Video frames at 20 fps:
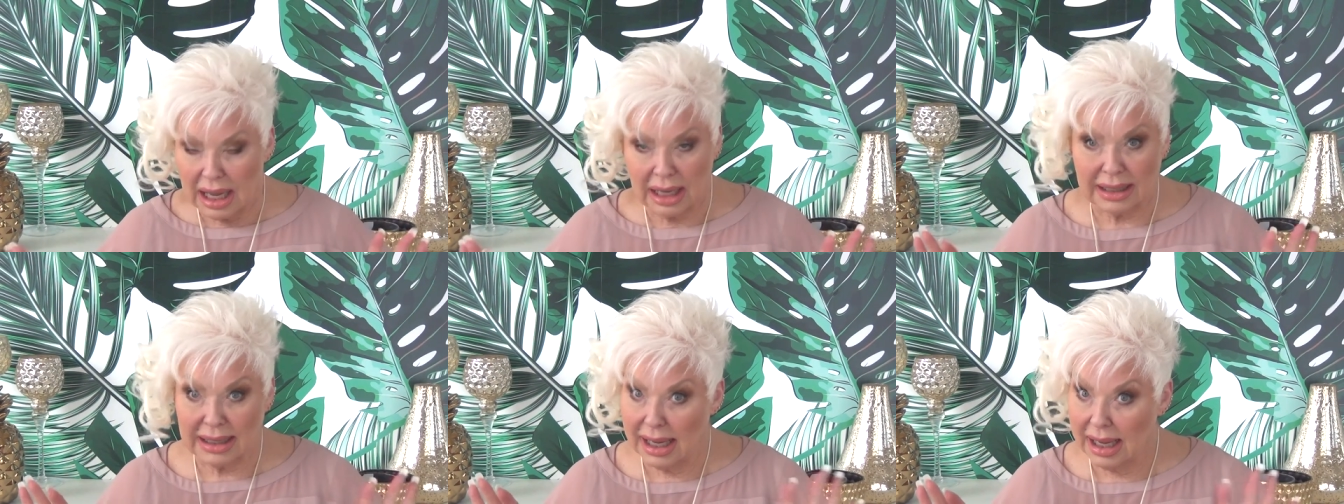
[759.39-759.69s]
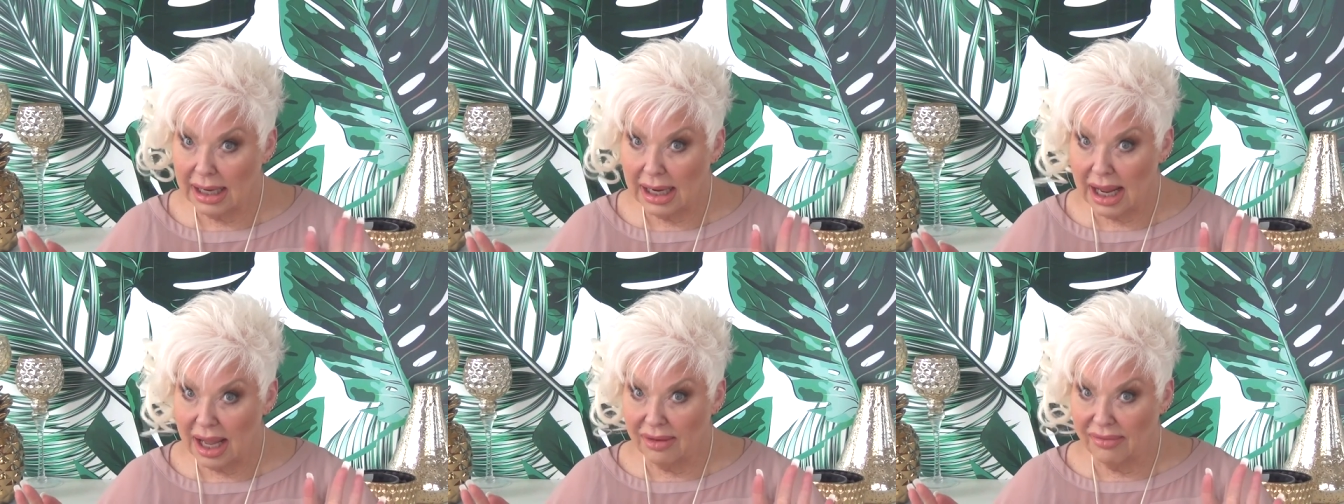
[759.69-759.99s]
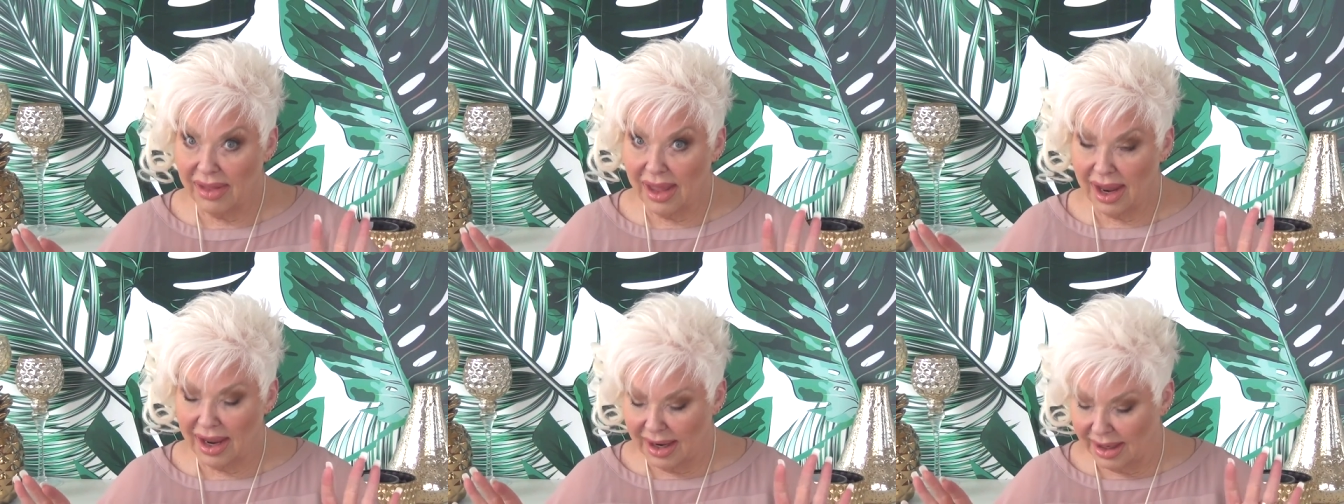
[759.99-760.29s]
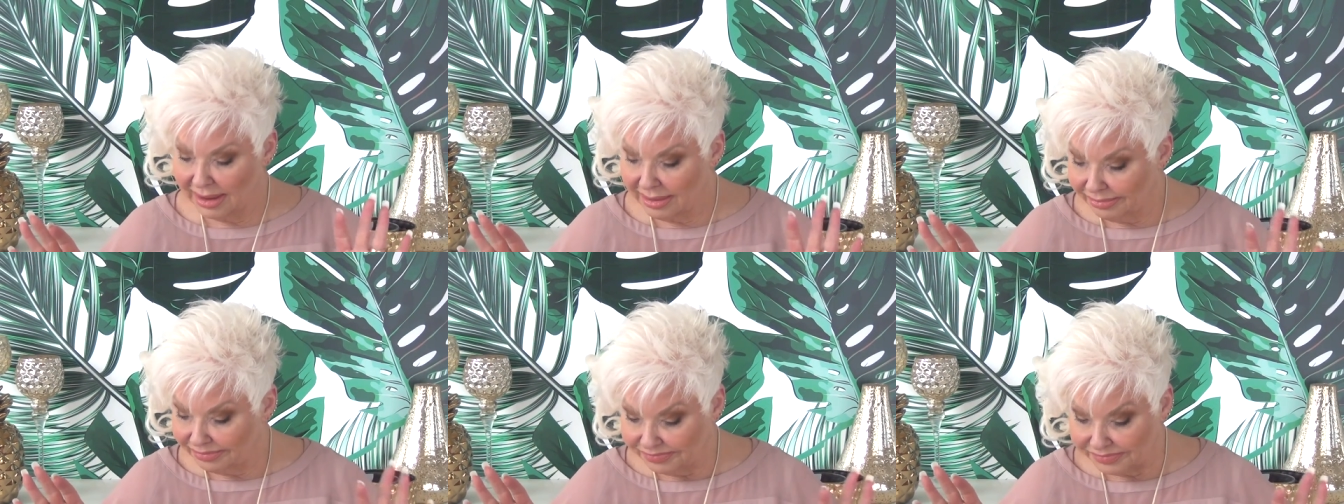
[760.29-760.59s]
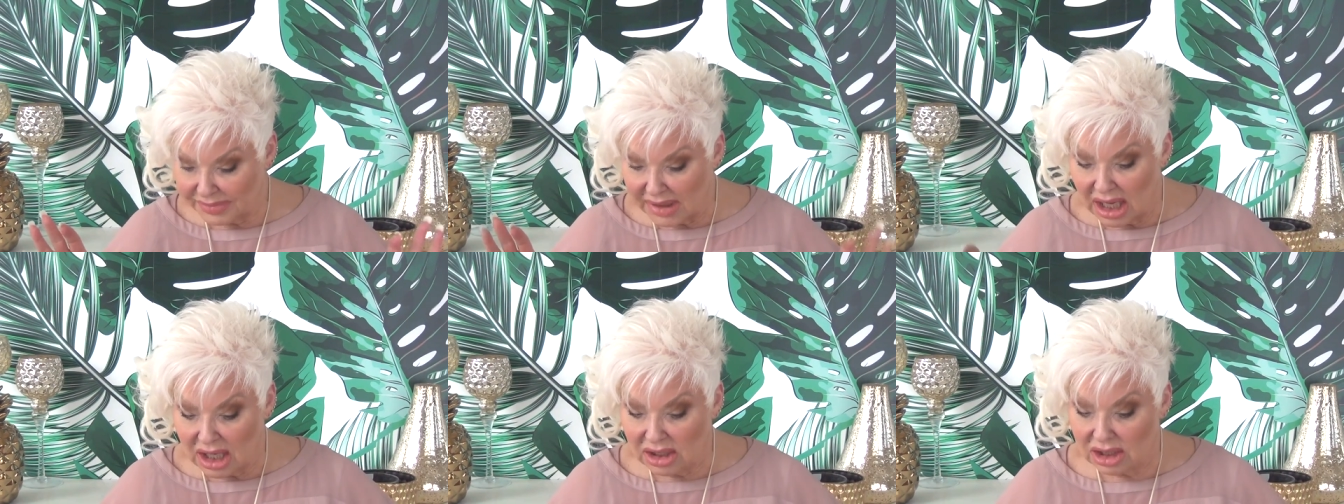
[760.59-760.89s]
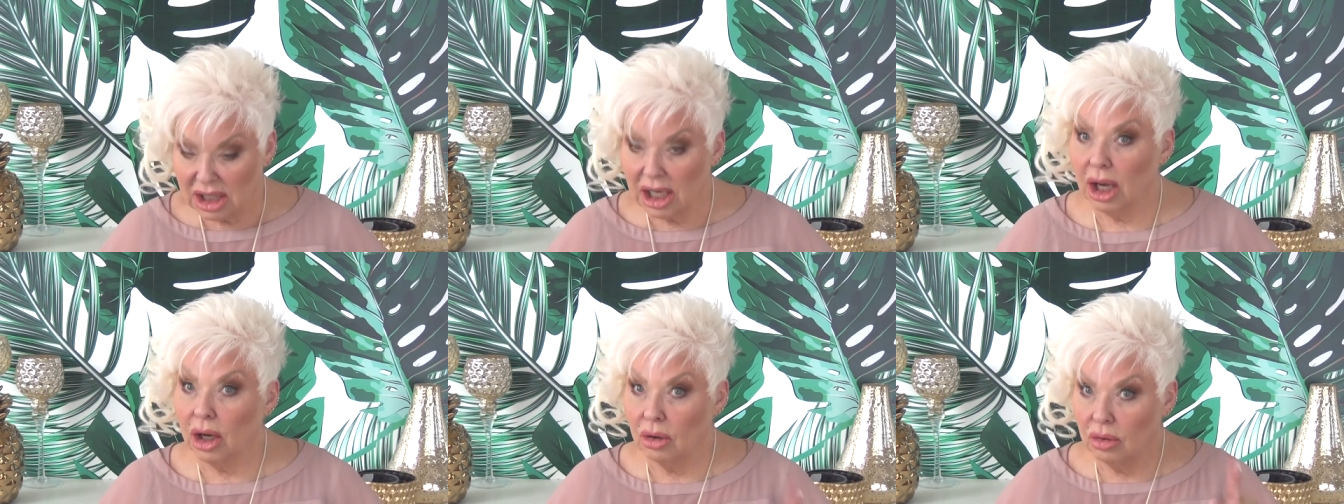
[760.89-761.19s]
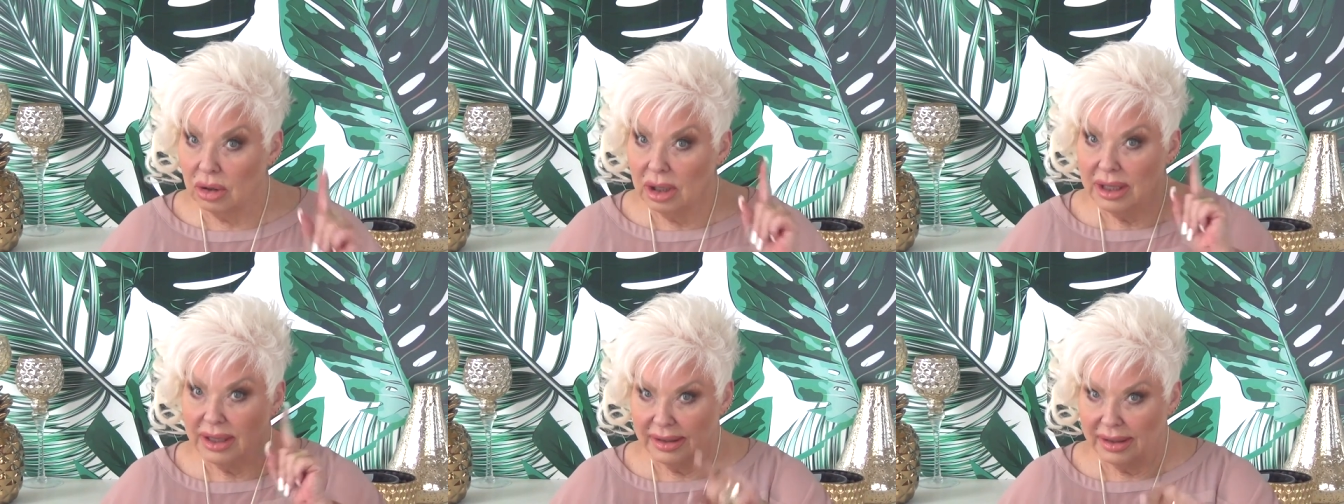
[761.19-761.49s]
Can't have that.
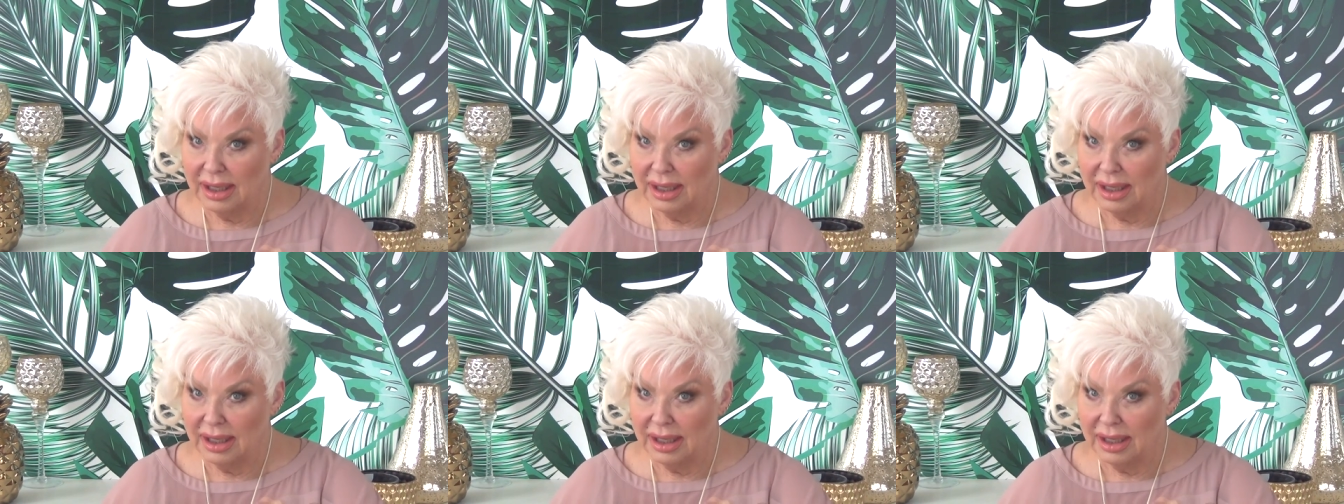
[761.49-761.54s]
So,